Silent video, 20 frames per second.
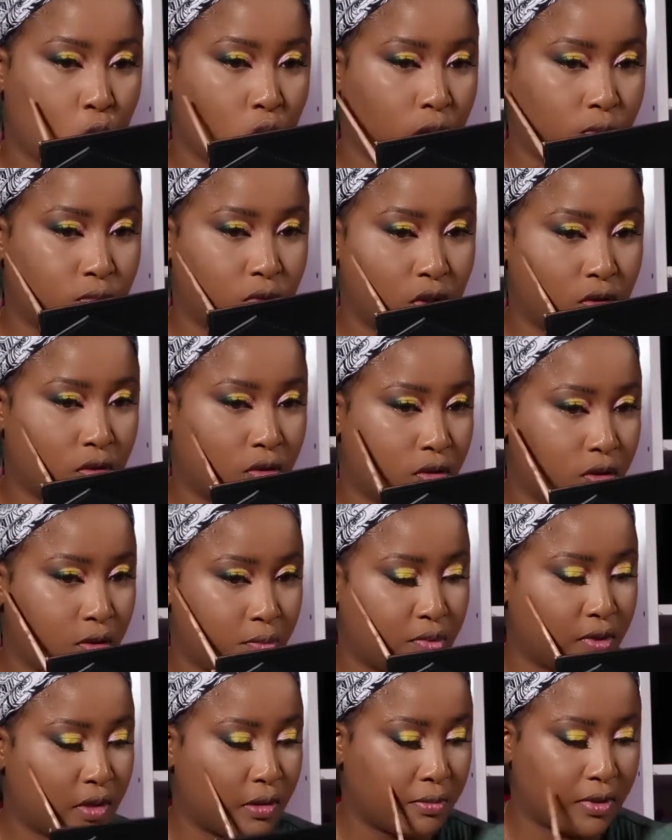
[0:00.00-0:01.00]
I'm just going to
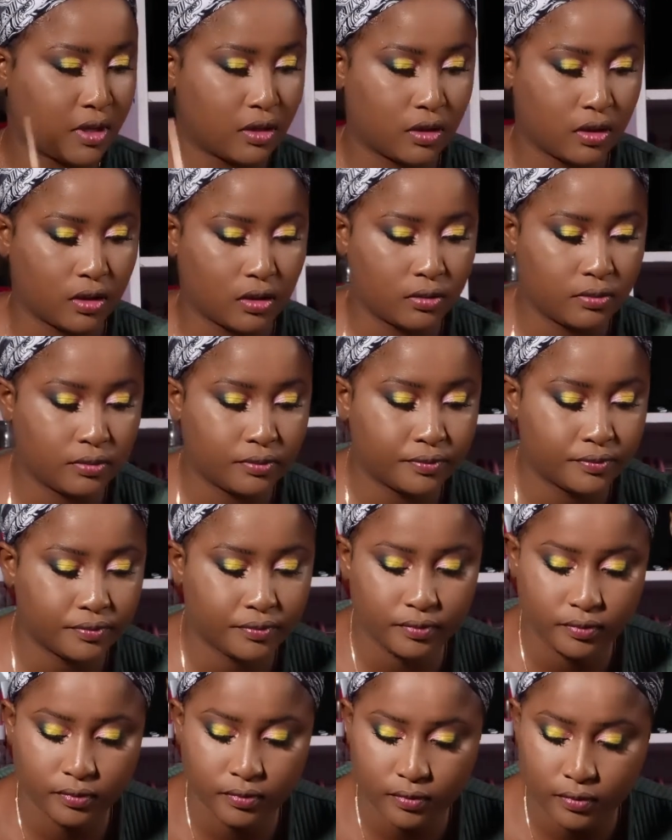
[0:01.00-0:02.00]
put it back in.
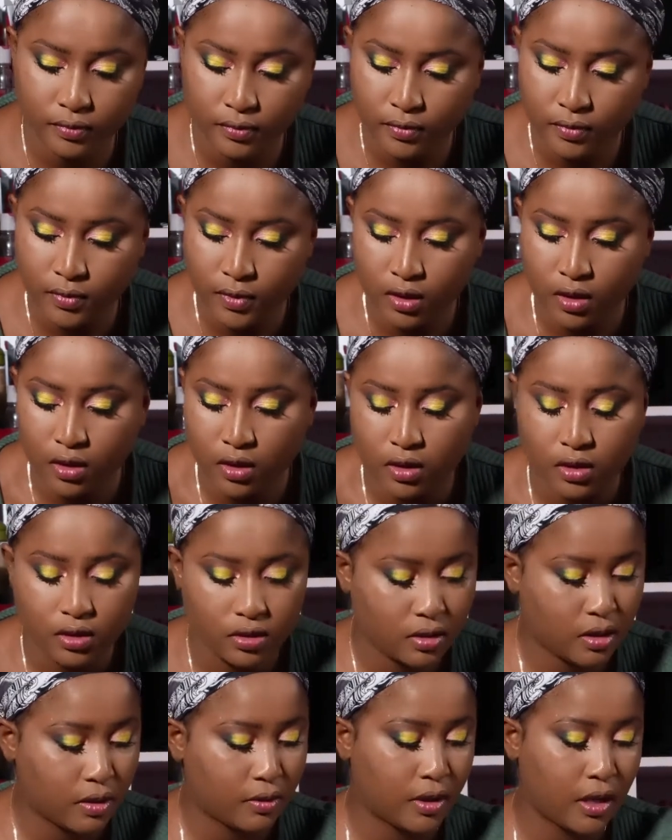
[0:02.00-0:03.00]

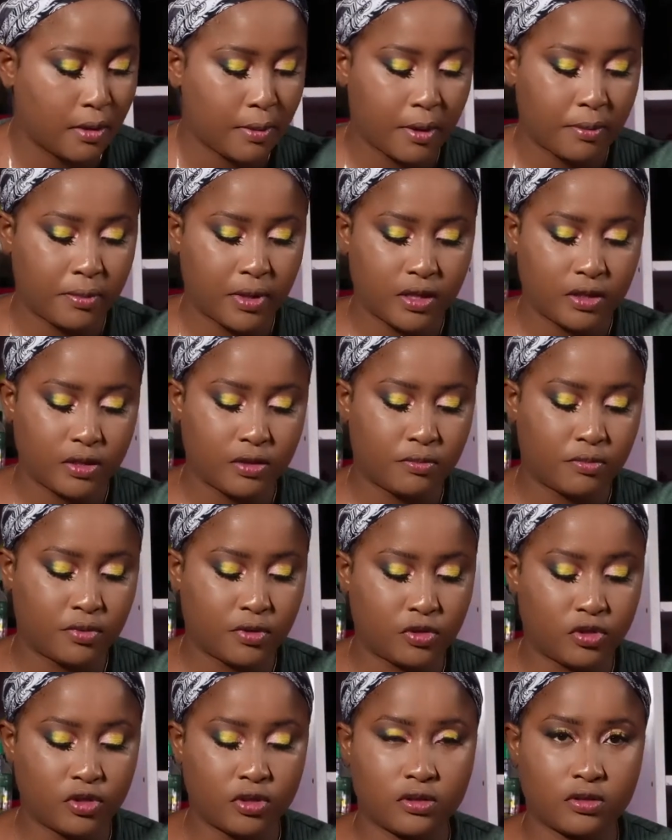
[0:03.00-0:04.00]
So I'll get my blending
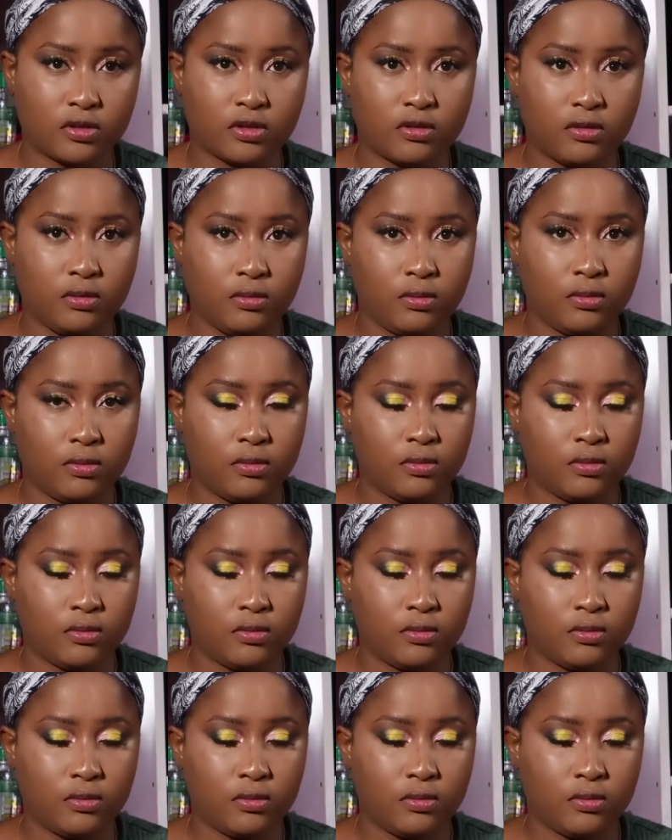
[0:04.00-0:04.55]
brush also.